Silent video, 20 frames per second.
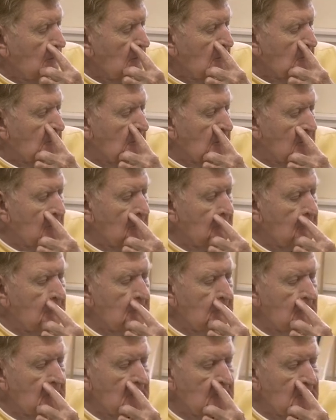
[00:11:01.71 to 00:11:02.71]

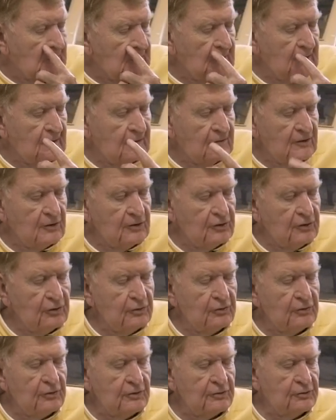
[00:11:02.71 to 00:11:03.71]
the
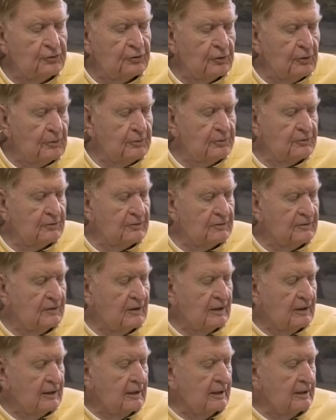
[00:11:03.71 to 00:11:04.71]
Union troops
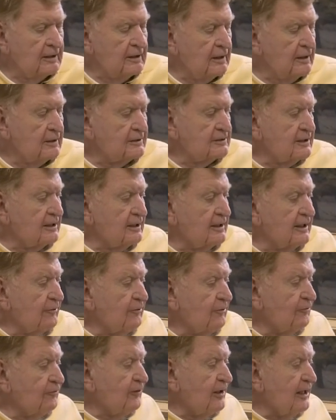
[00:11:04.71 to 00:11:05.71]
uh, until they
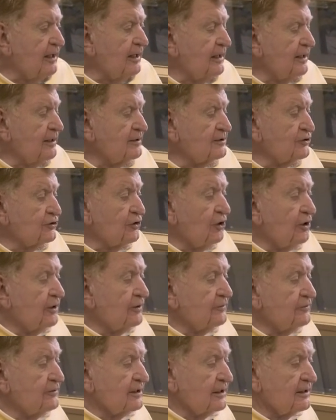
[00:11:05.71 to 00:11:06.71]
were finally
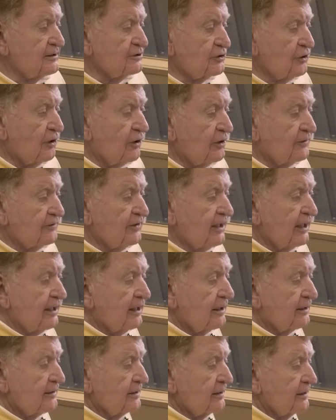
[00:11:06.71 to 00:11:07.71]
starved, starved
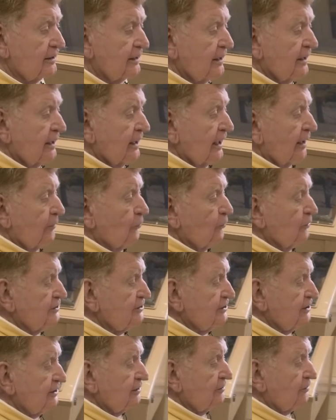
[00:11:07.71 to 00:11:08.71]
out. And when
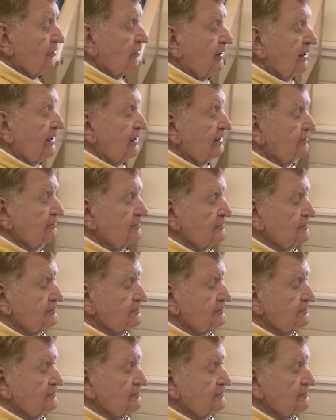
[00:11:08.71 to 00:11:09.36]
General Grant